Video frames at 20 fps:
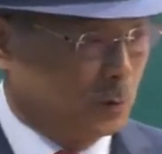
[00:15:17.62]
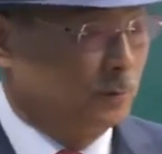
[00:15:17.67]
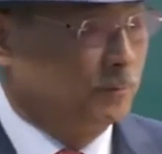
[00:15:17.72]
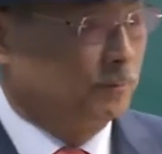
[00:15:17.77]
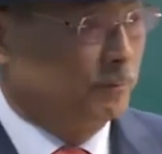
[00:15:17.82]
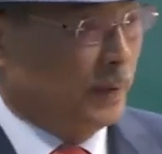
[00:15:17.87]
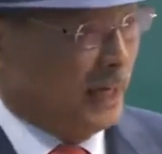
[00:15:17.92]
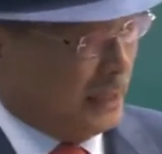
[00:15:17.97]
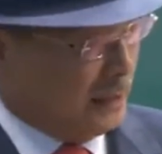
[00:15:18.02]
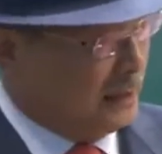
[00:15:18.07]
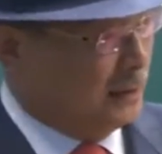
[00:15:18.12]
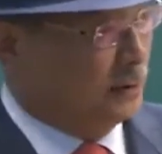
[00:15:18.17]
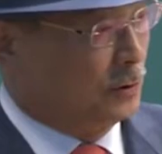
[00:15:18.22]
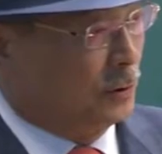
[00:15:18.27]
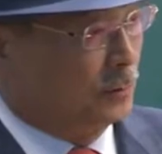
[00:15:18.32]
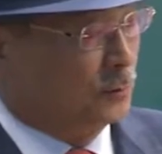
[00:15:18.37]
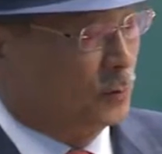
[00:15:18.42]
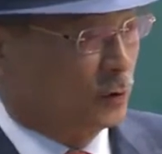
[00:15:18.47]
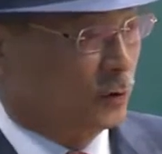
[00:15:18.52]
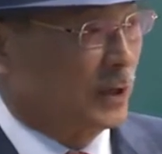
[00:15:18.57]
they are
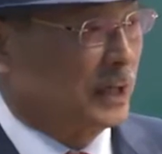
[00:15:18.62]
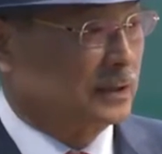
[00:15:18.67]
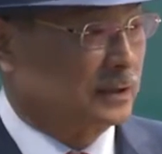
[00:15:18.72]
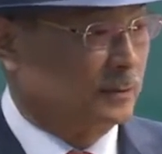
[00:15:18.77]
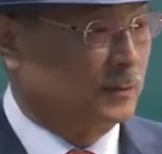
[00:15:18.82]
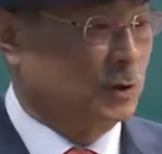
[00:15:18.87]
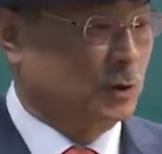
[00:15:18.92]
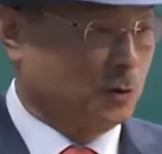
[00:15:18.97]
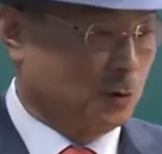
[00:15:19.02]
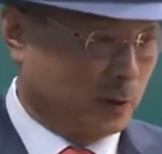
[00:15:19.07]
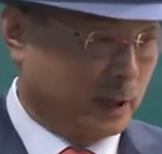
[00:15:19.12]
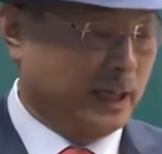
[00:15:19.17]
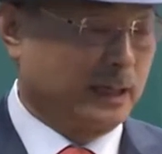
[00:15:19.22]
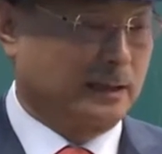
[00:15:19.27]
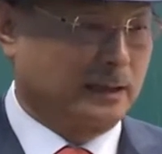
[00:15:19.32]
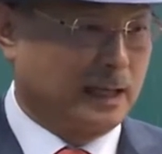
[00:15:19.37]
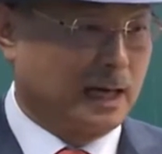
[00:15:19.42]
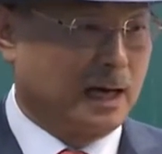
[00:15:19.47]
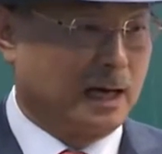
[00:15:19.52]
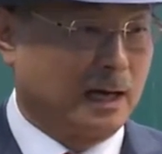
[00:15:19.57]
requesting that we
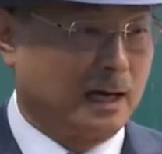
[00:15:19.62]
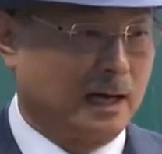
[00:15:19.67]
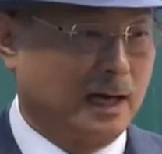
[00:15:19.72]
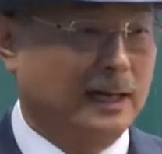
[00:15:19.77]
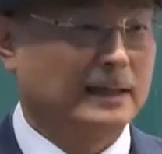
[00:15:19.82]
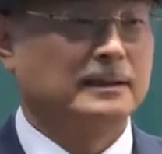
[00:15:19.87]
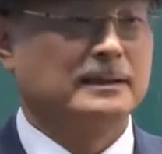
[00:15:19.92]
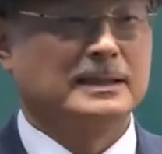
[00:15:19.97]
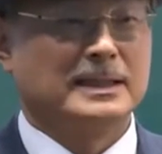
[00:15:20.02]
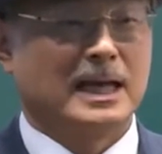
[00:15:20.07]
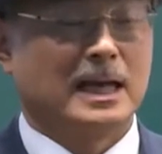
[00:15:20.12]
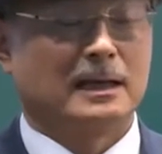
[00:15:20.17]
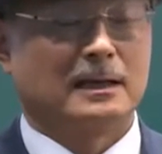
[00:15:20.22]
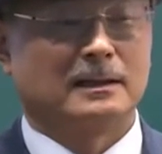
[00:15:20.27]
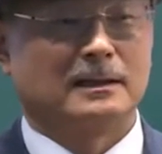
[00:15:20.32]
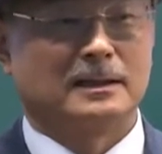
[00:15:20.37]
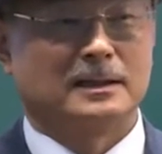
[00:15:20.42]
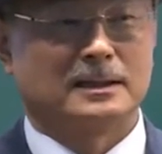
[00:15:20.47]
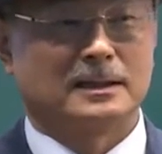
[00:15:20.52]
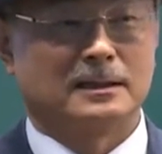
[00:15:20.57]
launch Atomy
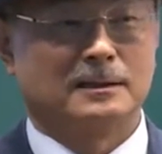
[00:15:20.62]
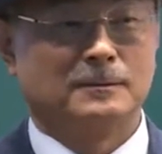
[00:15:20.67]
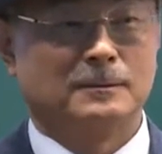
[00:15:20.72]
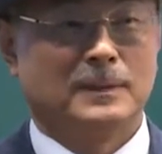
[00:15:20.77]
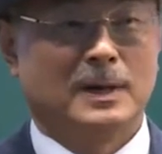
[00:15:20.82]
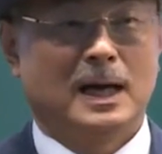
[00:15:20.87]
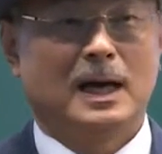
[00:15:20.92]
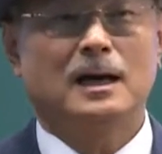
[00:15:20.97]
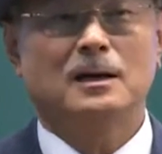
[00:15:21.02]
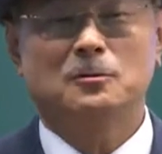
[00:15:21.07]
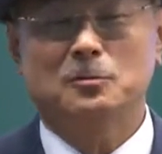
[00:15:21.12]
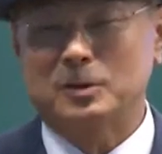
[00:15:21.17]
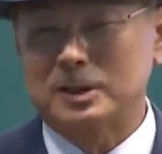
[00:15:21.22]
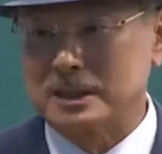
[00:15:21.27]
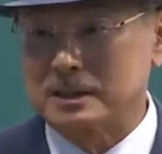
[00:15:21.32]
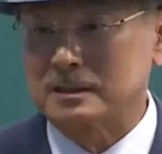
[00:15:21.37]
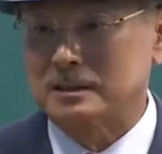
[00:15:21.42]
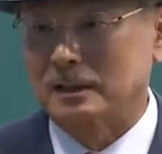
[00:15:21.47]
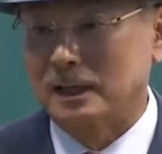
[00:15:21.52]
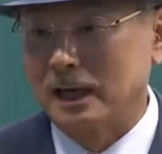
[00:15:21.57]
there as quickly as
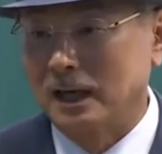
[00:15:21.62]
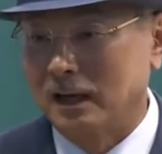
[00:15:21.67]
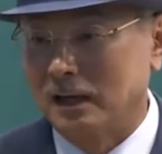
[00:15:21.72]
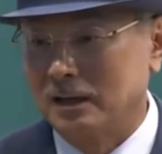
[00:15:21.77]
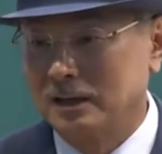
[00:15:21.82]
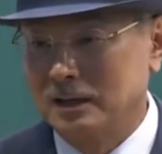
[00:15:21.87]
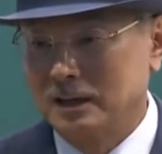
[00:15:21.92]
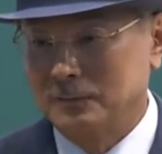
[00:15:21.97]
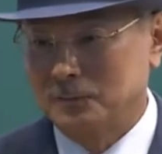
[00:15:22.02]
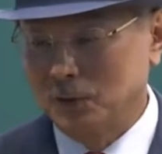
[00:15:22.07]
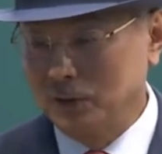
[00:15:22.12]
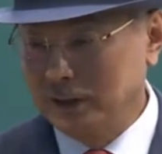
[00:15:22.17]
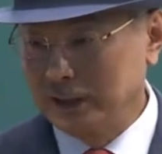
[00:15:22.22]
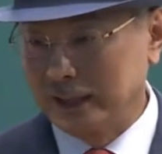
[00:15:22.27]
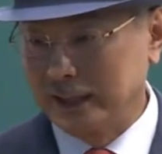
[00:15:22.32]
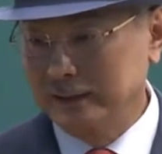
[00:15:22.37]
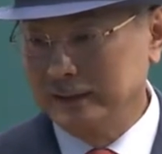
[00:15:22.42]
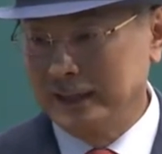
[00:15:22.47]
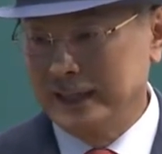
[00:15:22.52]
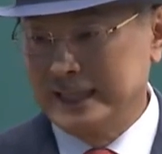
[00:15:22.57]
possible. The
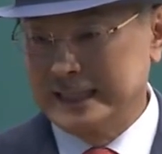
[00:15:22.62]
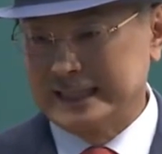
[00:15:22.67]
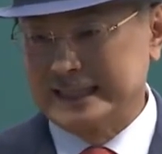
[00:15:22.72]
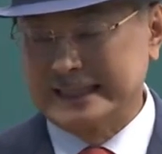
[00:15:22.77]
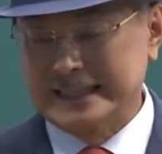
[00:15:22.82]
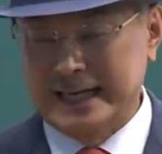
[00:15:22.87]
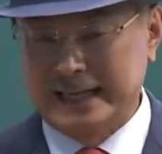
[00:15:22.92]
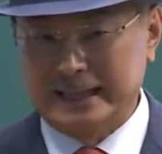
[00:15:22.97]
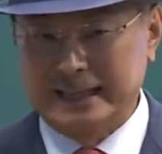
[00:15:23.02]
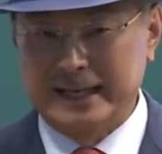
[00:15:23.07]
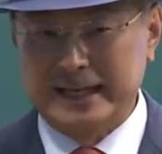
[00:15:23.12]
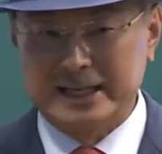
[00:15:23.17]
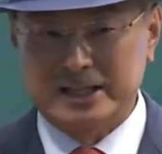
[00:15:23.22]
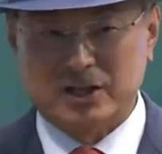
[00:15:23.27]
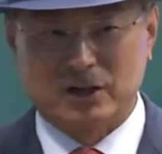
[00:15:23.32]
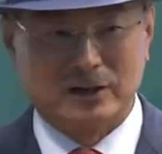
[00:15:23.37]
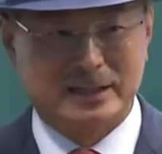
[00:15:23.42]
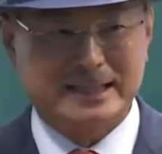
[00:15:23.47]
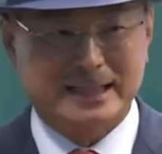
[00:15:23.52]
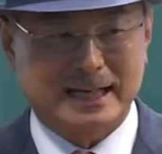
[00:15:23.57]
process to launch
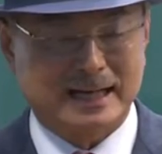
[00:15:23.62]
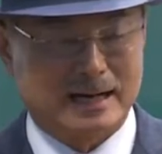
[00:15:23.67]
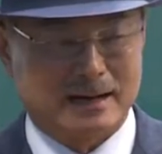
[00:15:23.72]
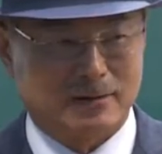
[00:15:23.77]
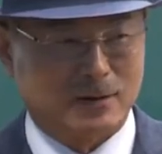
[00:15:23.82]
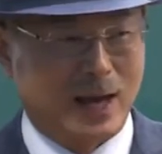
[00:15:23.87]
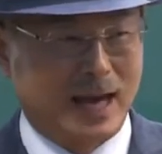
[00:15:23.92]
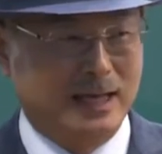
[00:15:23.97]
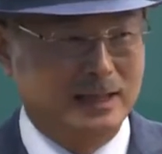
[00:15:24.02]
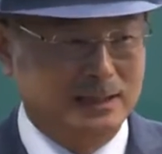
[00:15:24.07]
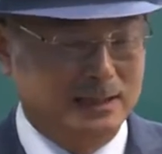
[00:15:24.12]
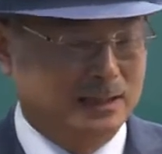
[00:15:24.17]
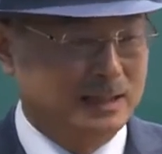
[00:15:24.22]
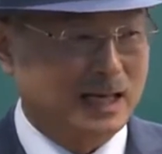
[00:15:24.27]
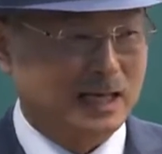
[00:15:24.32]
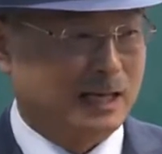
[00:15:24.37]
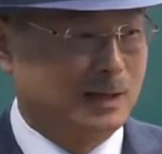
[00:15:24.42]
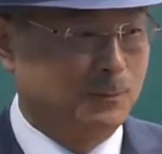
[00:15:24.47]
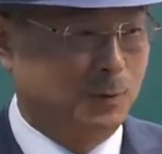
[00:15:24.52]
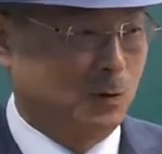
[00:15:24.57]
Atomy in China
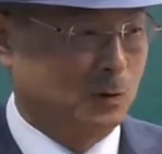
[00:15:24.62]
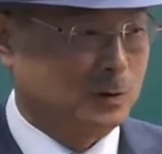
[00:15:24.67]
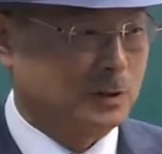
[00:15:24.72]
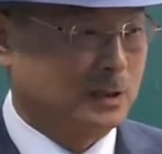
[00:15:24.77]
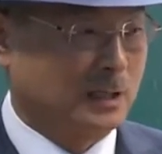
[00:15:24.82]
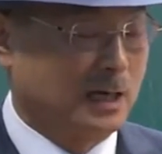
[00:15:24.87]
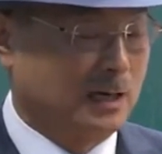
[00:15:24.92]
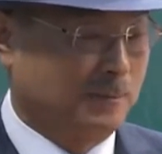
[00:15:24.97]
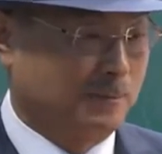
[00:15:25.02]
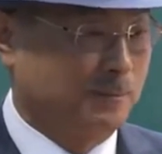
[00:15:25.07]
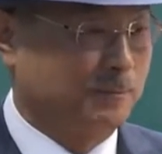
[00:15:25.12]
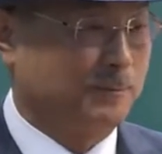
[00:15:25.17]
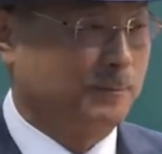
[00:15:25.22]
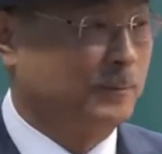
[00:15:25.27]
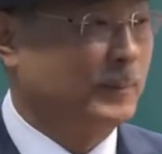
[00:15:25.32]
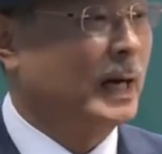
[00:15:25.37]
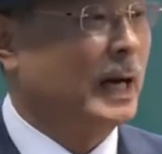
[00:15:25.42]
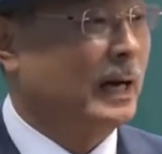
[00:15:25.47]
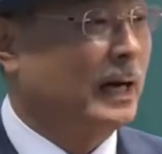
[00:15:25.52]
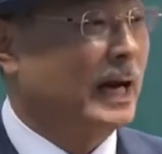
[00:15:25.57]
is
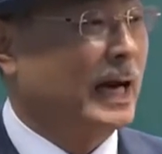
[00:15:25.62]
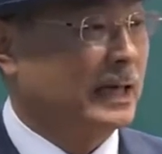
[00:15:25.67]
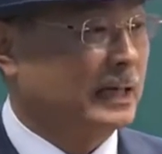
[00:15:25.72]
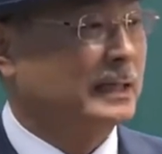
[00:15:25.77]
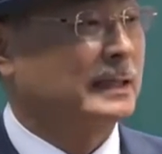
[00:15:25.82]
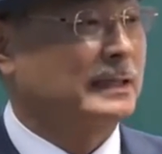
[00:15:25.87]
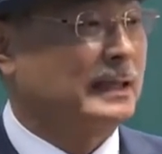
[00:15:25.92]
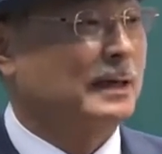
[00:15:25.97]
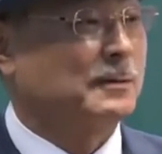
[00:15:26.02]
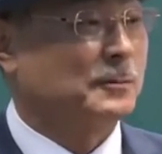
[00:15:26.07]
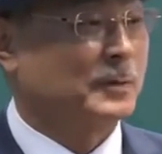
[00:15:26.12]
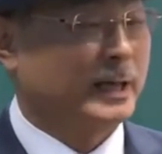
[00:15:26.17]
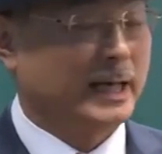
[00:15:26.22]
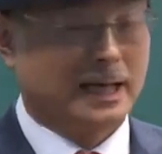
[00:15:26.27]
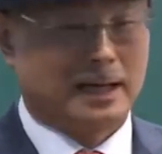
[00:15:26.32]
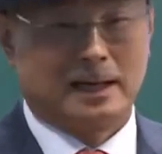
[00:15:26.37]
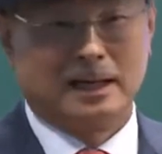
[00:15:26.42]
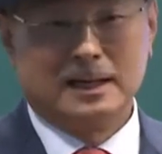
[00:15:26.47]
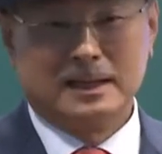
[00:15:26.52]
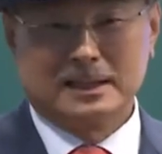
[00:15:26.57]
really quite
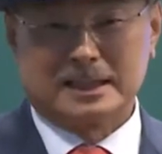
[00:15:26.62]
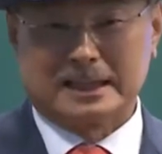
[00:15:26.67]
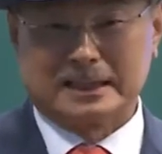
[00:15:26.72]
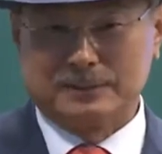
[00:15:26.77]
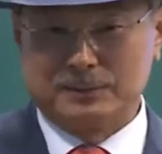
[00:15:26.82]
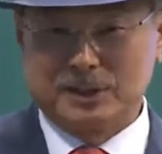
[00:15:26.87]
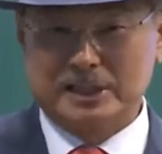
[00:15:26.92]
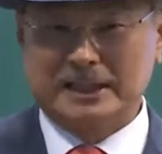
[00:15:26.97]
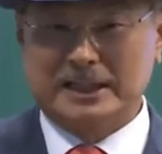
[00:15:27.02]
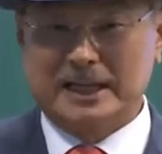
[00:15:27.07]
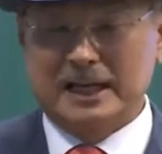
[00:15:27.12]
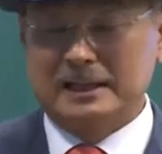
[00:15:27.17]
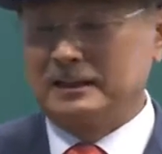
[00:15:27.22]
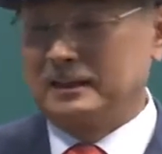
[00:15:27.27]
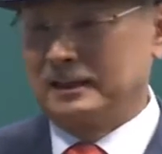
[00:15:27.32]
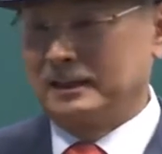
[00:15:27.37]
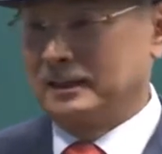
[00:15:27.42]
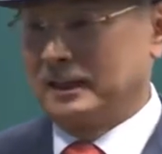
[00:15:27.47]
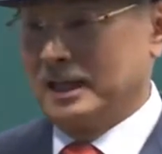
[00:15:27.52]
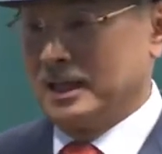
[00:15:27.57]
complicated, so it
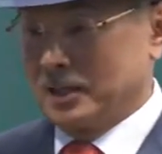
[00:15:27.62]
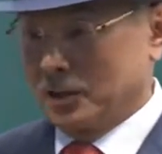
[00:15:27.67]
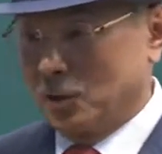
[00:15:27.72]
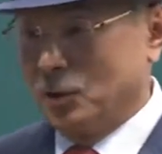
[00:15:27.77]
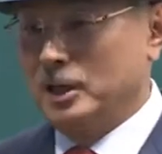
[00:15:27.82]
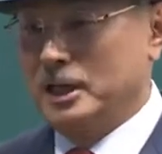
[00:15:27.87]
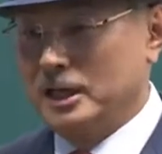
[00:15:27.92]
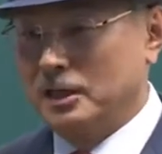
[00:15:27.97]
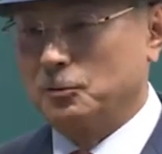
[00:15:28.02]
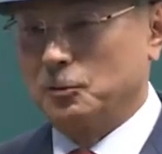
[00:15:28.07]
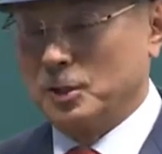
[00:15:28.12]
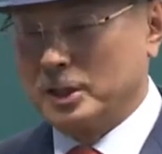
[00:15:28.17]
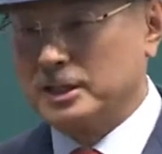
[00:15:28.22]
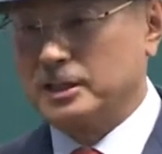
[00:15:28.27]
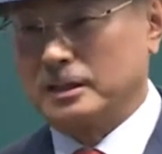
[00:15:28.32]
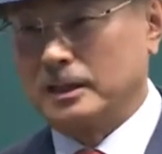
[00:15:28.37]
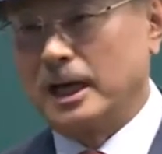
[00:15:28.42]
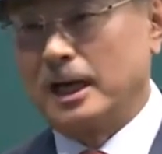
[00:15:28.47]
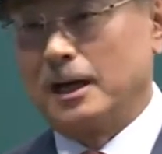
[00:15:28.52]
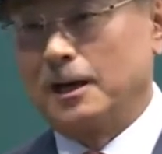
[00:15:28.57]
actually is going to
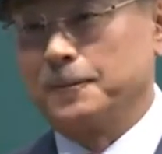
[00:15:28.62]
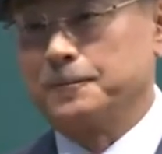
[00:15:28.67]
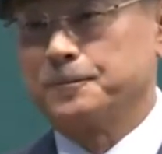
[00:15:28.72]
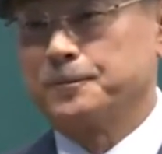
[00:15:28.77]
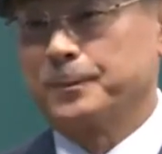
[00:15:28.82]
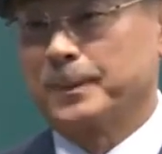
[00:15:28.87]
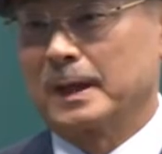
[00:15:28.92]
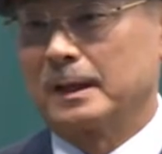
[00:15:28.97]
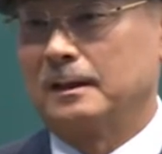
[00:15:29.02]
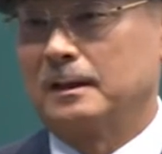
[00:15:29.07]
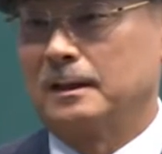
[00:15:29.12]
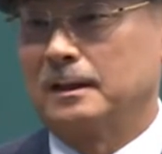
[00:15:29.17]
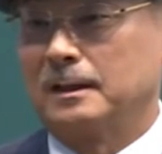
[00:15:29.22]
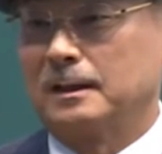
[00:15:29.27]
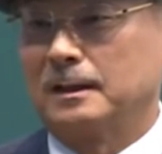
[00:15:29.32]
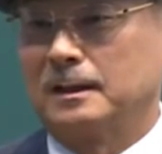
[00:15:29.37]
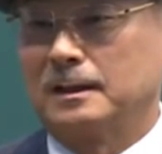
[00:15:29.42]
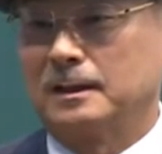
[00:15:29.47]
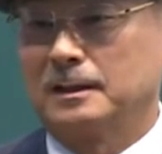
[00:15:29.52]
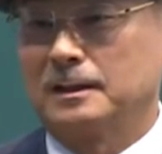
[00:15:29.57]
take some more
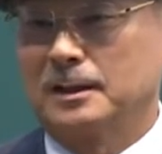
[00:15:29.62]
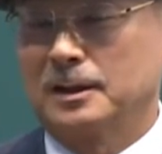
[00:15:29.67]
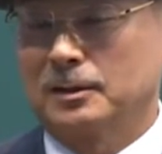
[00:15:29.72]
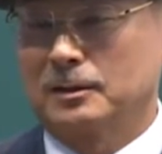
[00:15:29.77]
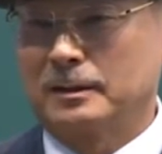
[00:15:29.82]
time.